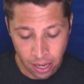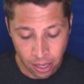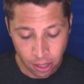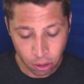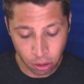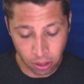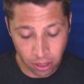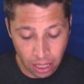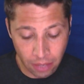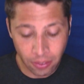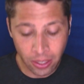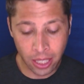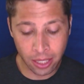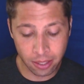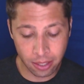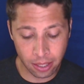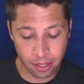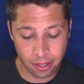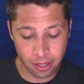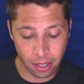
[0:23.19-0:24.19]
So they're giving us
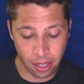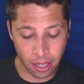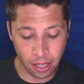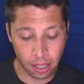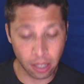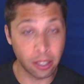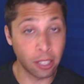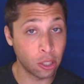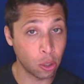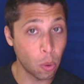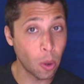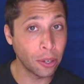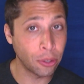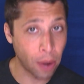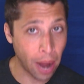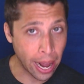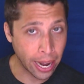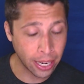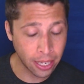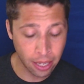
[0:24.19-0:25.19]
this, this
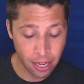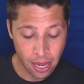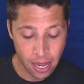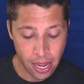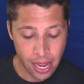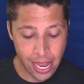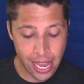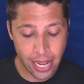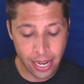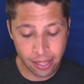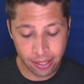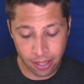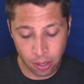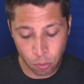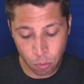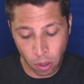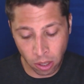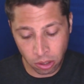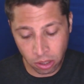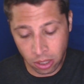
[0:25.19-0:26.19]
quadratic. It is
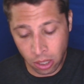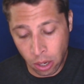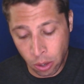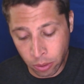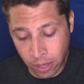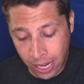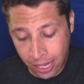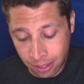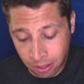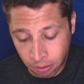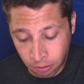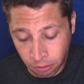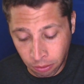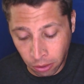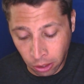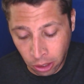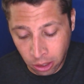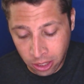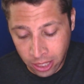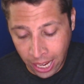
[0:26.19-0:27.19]
in what's known as
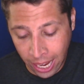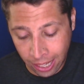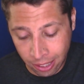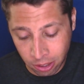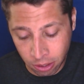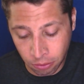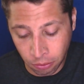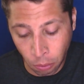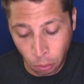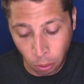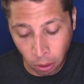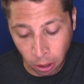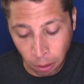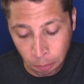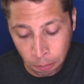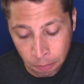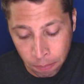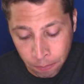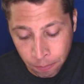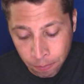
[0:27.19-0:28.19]
vertex
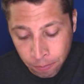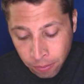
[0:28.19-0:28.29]
form.